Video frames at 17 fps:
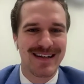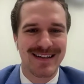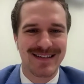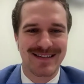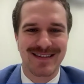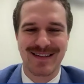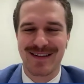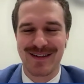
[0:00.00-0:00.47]

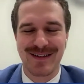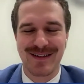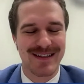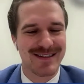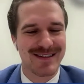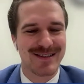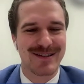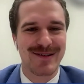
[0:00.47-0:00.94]
His
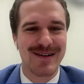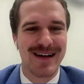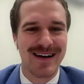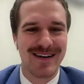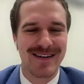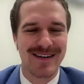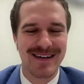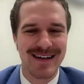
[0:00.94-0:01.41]
little
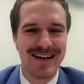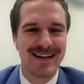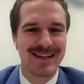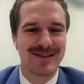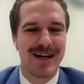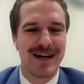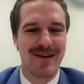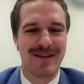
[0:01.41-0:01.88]
shootout
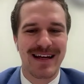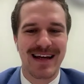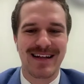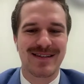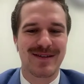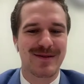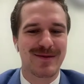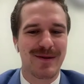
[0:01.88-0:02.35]

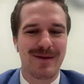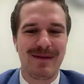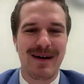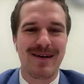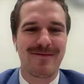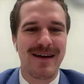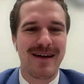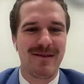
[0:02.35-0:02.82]
extravaganza was one of
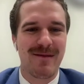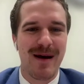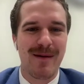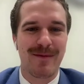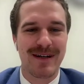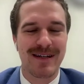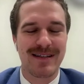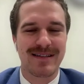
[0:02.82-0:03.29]
my favorite
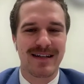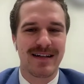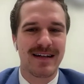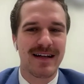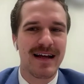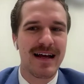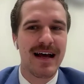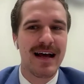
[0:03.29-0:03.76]
memories,
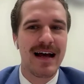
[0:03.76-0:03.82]
and